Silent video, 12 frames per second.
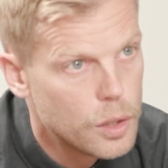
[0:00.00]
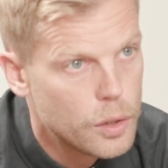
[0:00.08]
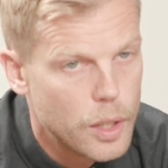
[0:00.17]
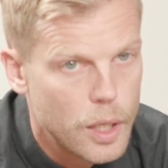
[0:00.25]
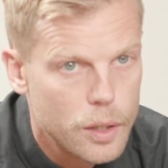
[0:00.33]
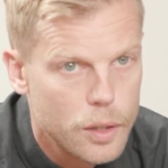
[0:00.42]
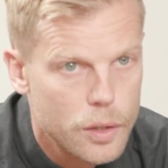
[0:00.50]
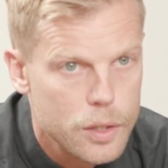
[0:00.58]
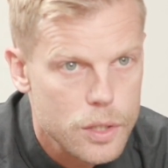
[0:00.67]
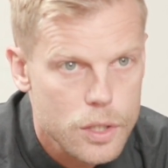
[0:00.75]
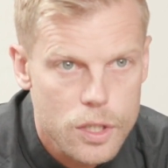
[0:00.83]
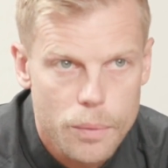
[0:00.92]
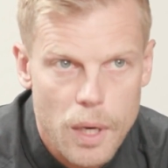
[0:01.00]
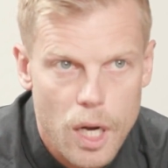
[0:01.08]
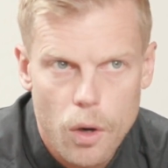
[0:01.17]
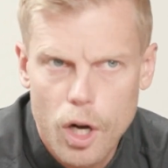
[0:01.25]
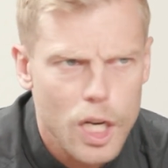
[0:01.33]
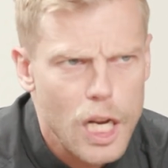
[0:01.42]
then this is
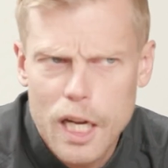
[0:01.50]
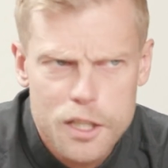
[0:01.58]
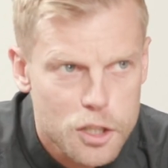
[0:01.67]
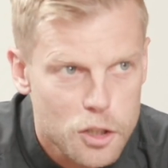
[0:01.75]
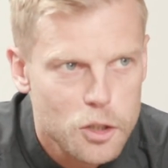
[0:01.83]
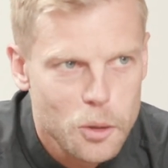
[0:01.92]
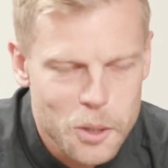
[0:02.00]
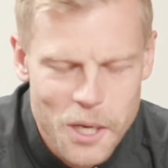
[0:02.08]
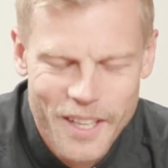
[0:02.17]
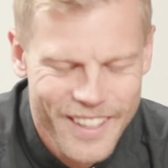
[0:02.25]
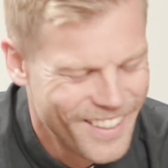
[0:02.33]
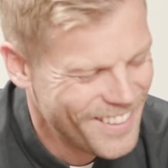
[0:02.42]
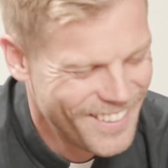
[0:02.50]
somehow unconstitutional.